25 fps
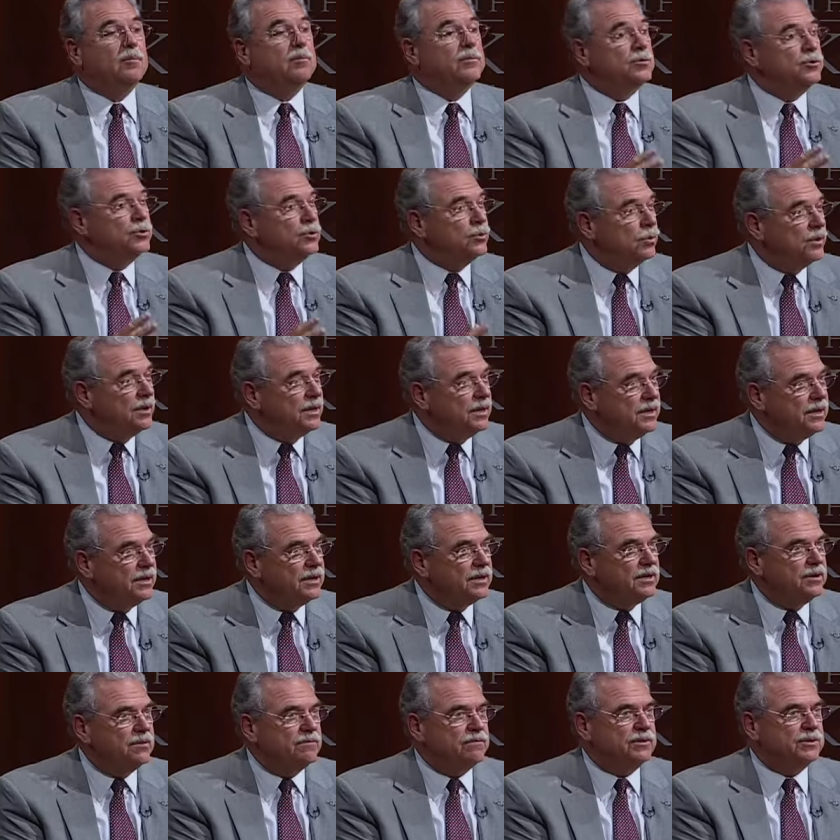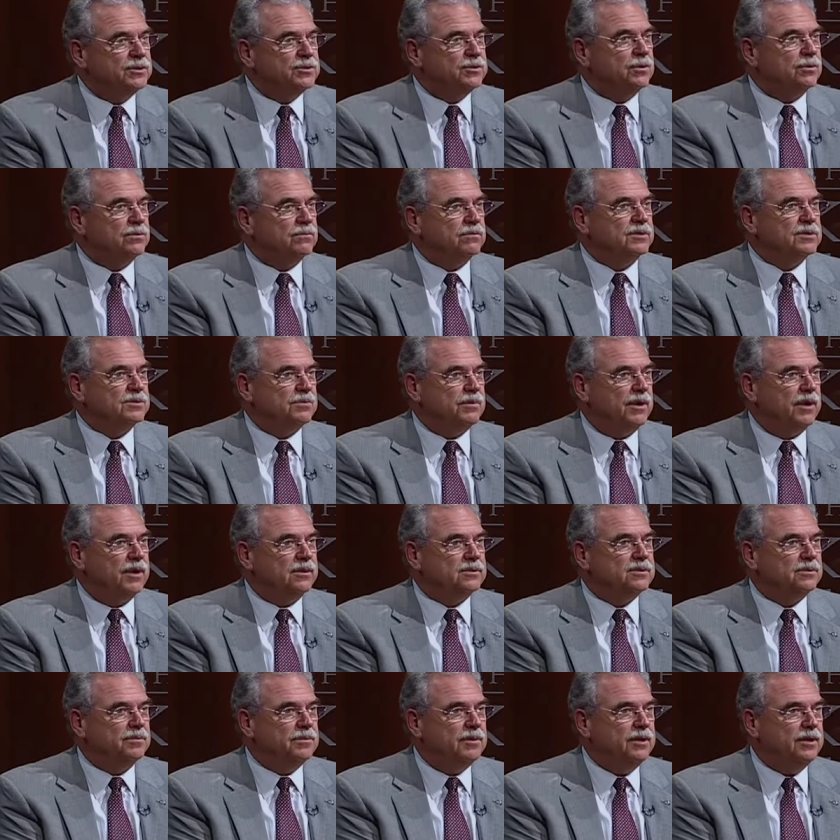Do we need individual
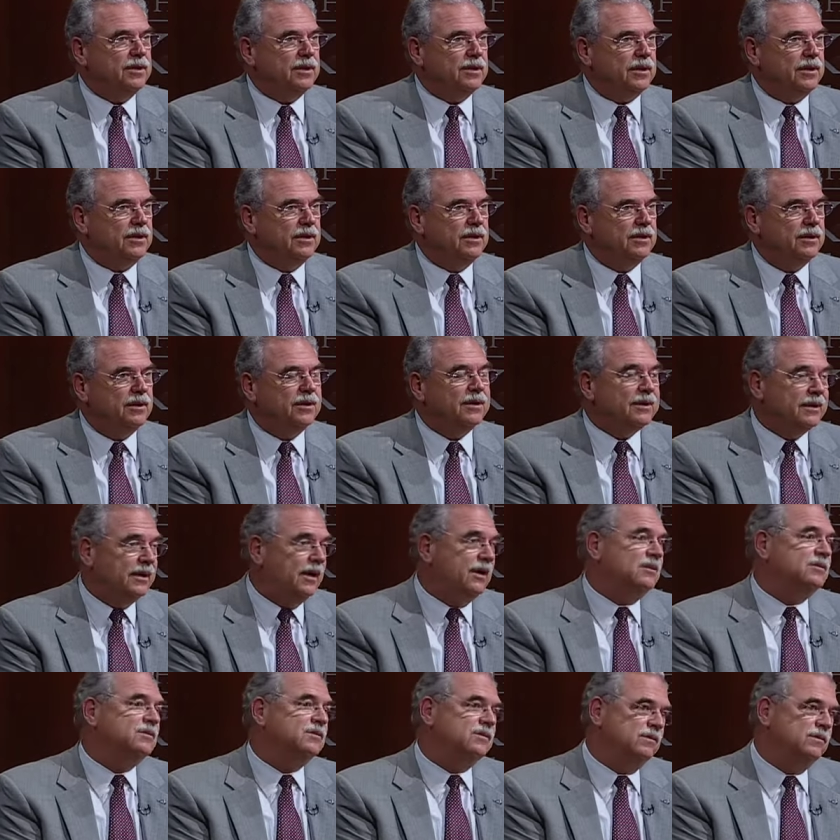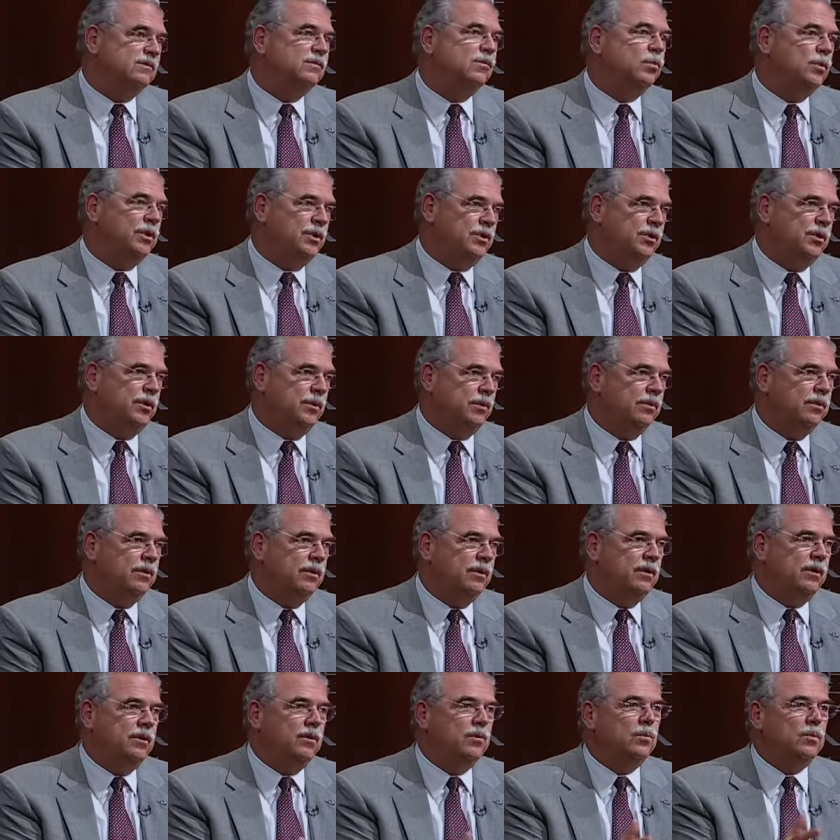responsibility? Yes, we do.
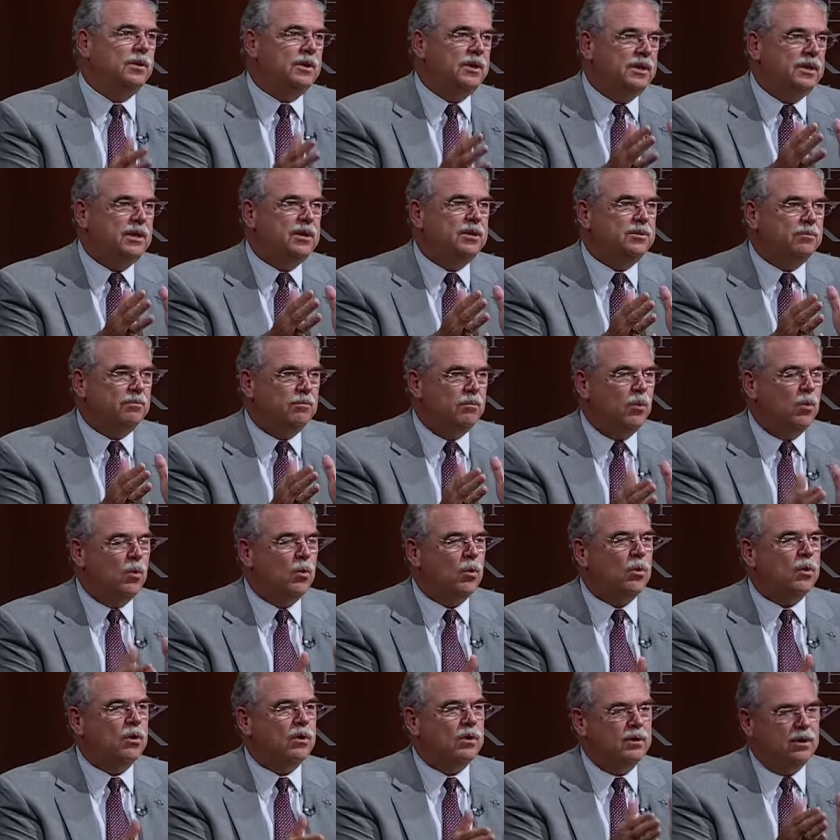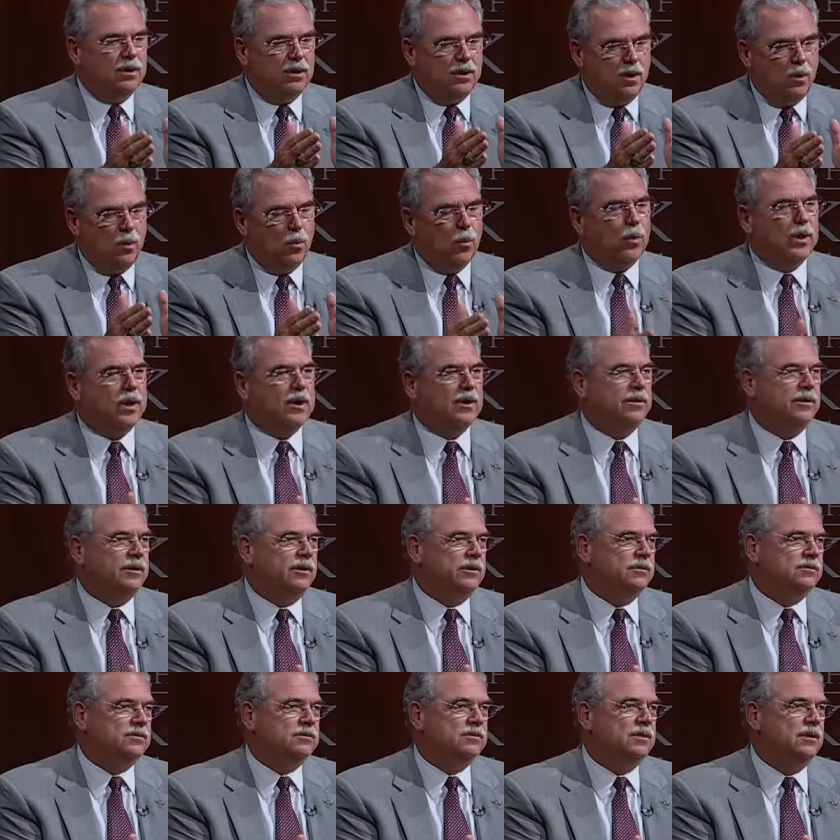We need more
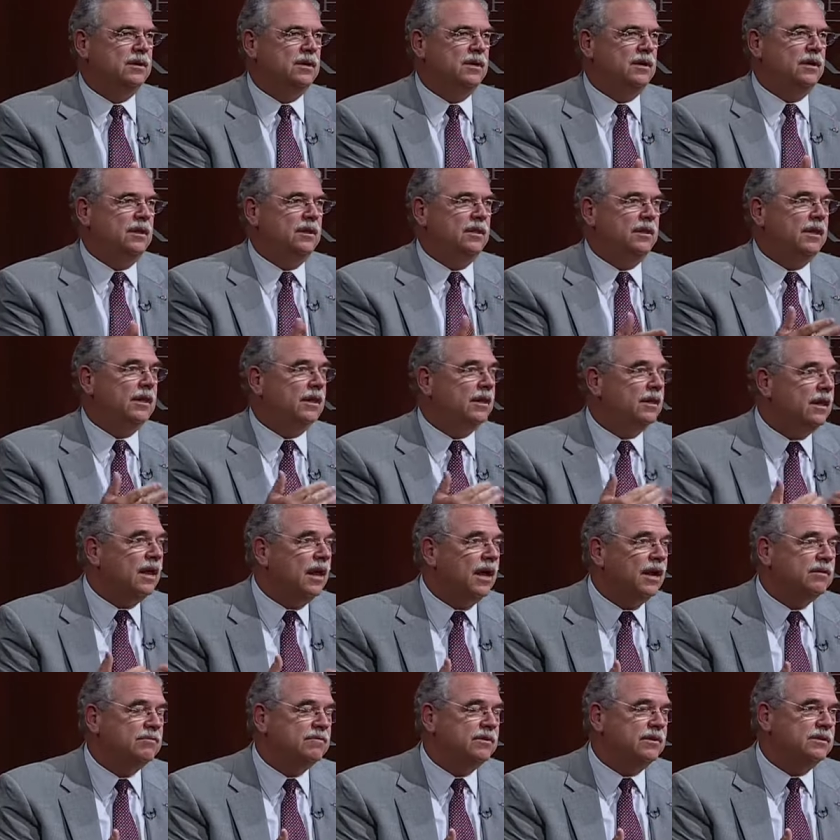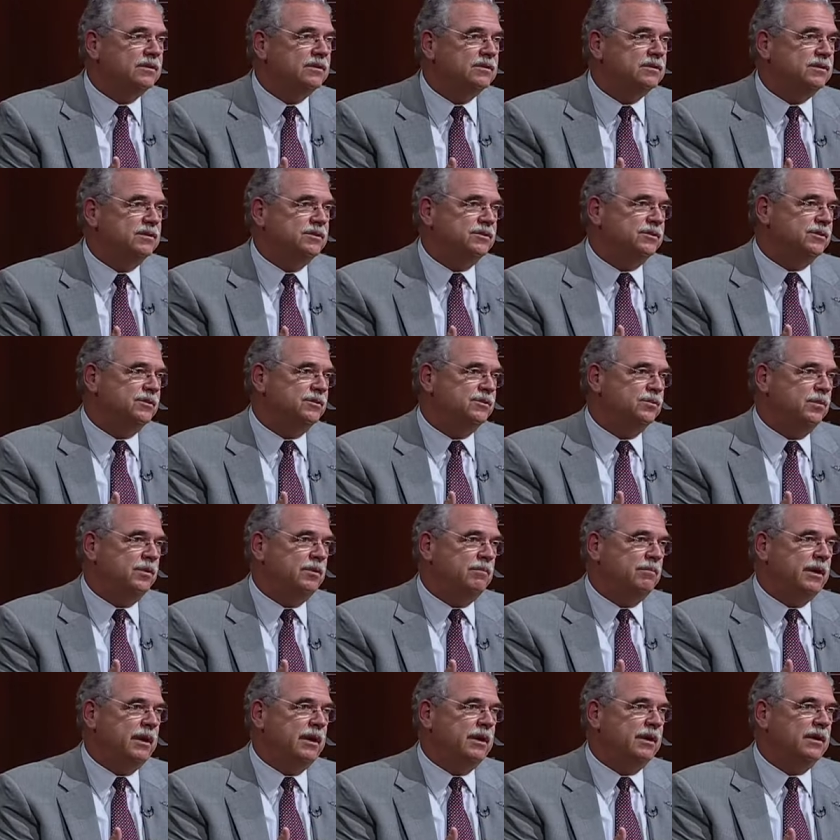awareness that a lot of the decisions we
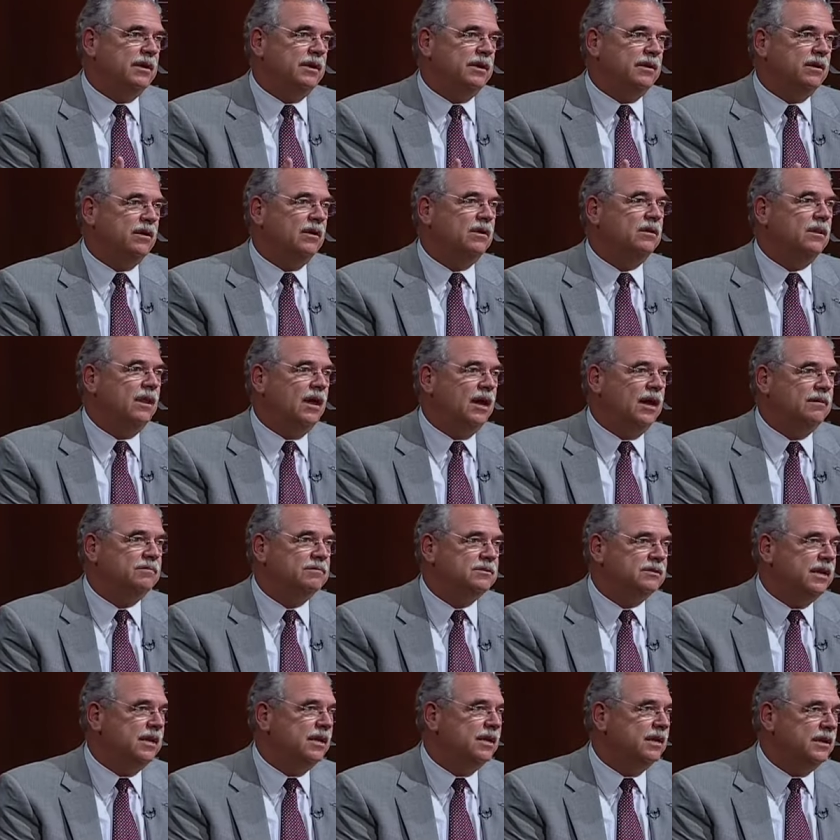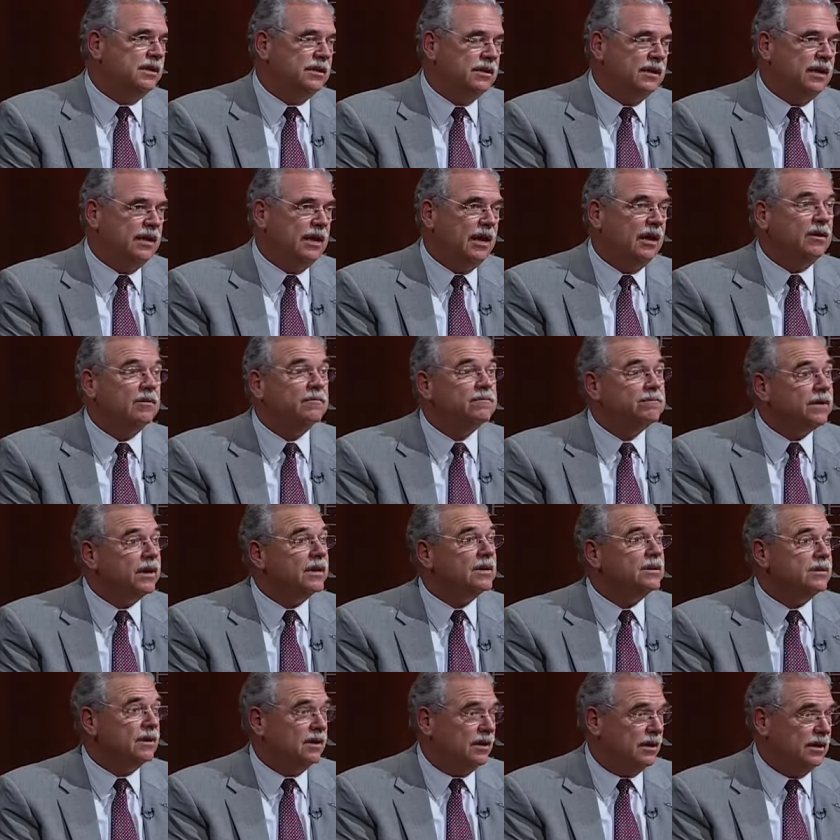make in our lives day in, day out
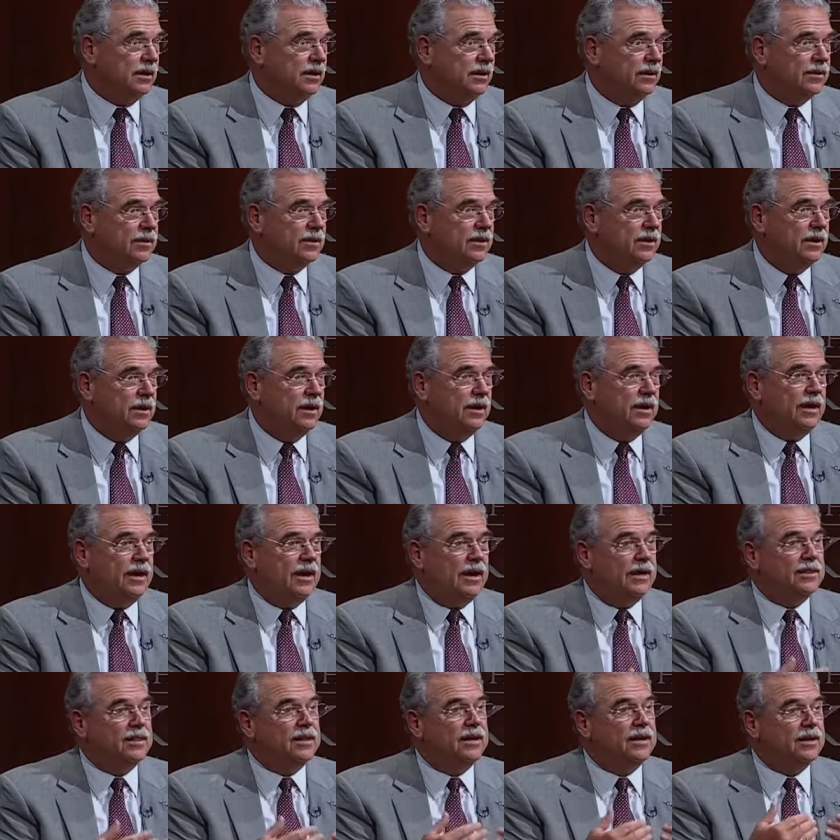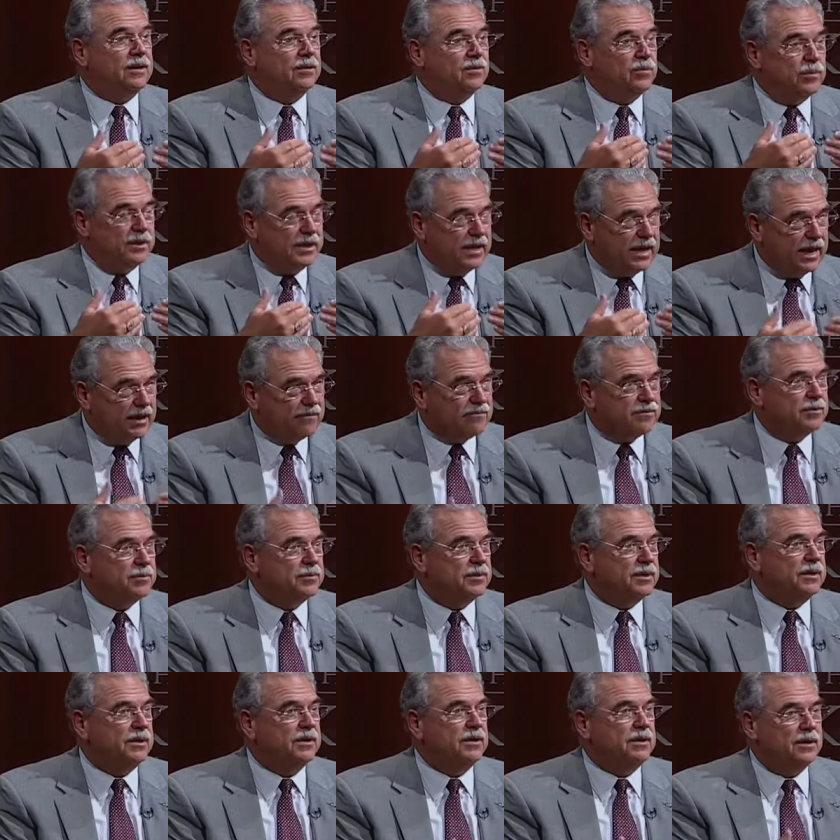affect our health, and that we have to
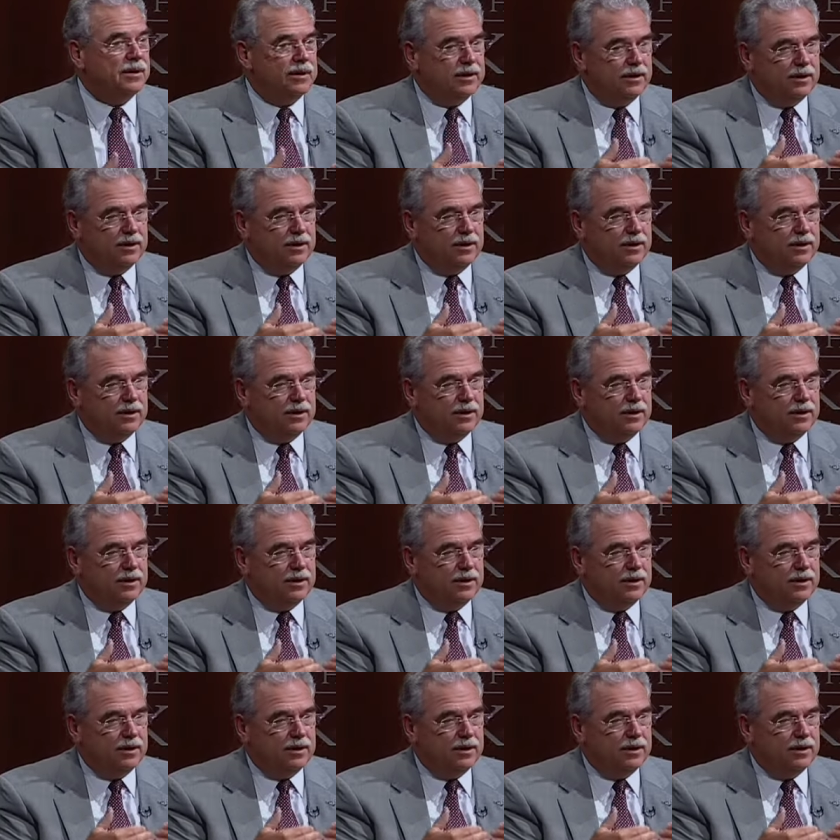be,